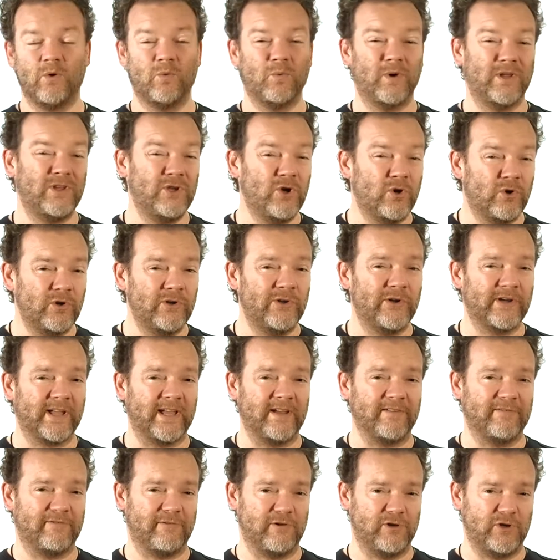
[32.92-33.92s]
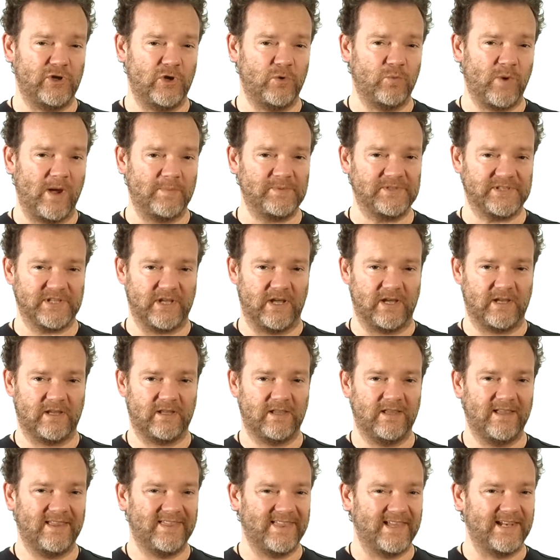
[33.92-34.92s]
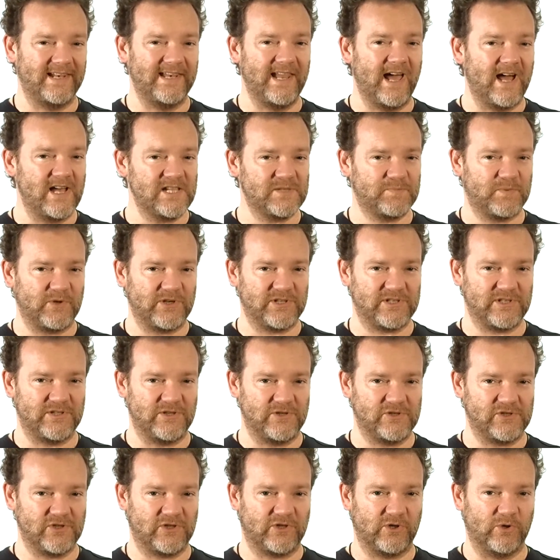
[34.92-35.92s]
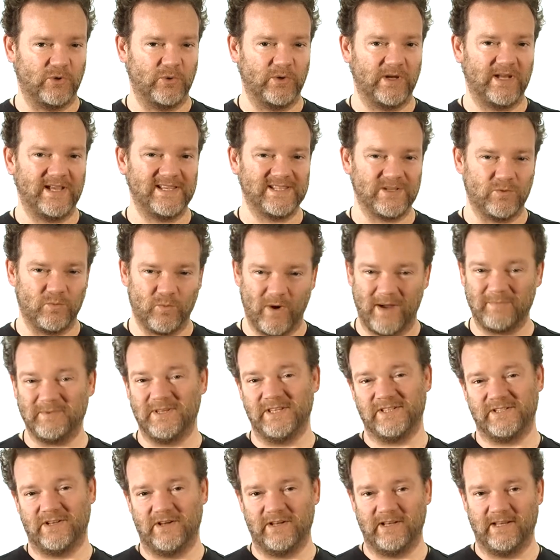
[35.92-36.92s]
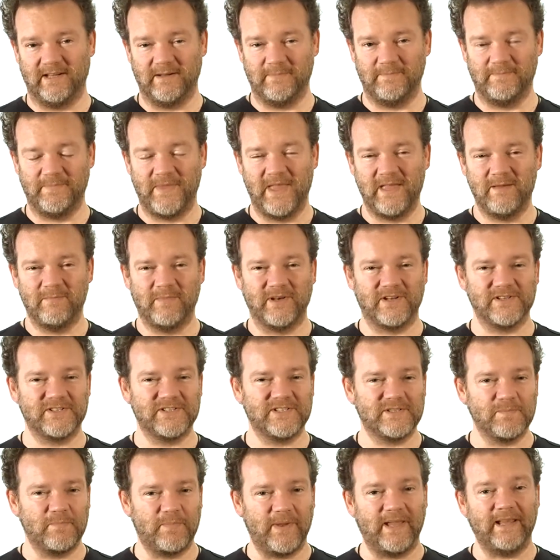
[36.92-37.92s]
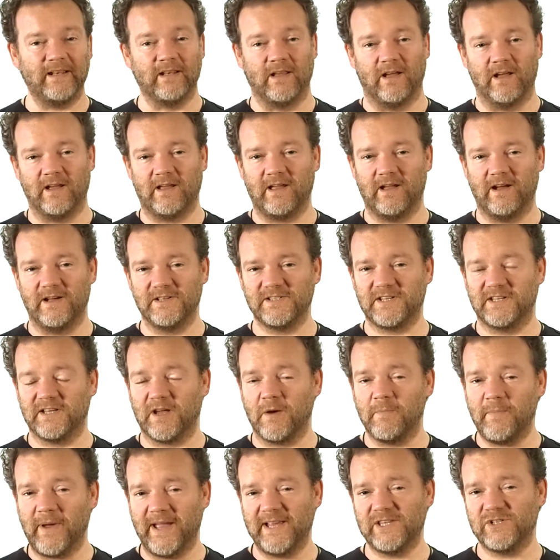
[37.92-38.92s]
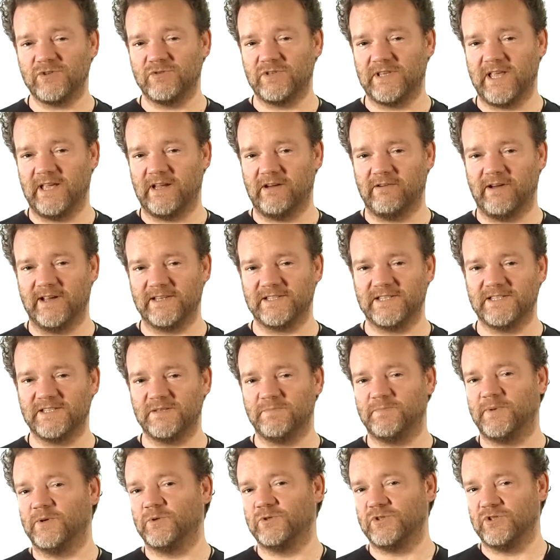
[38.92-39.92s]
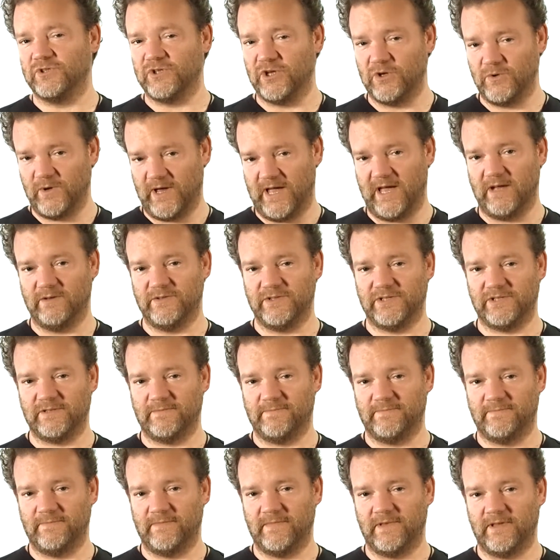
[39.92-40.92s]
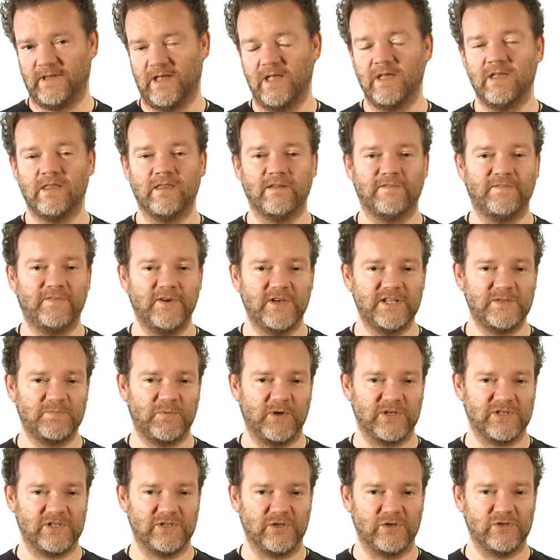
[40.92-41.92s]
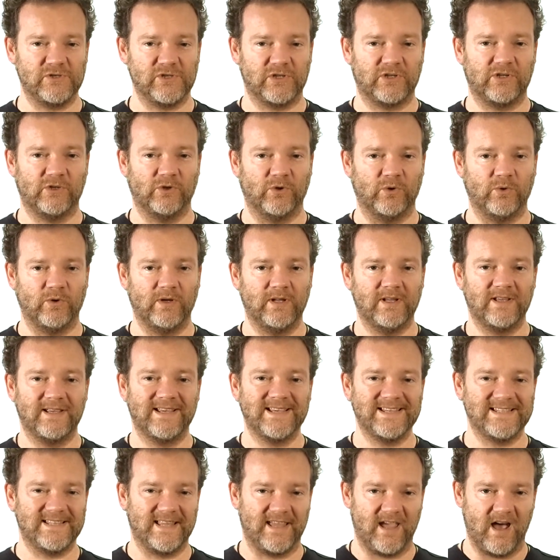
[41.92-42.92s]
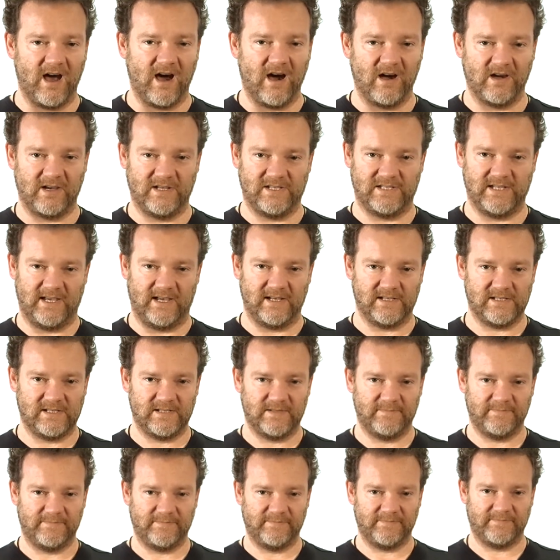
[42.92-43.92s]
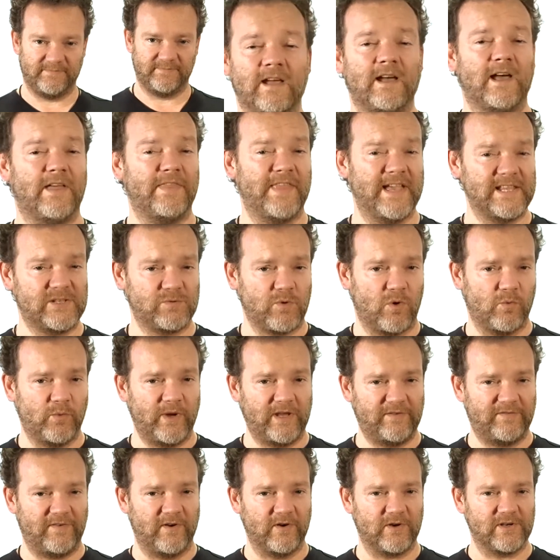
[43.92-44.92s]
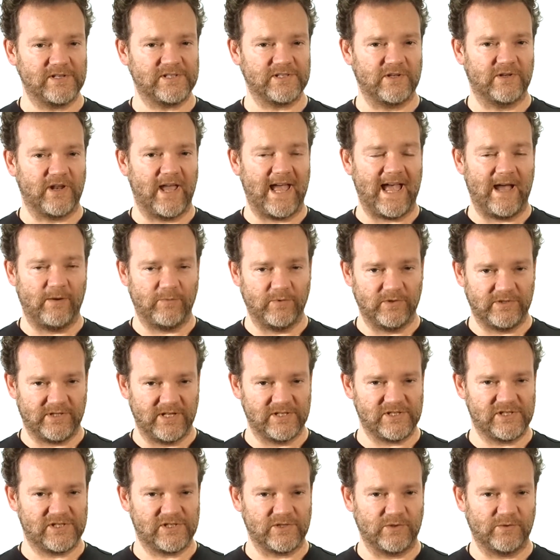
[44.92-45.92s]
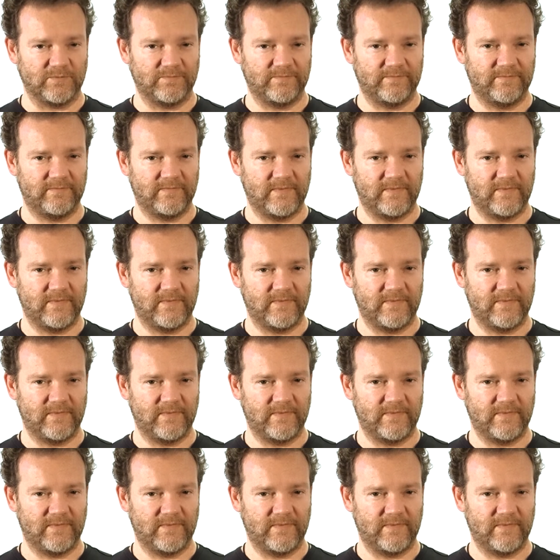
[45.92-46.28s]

When you're looking for a new website, the last person you should call is a web designer, because it's a bit like asking a painter and decorator to build your new house. The first person you should call is the architect. And that's what we focus on at Attwood Digital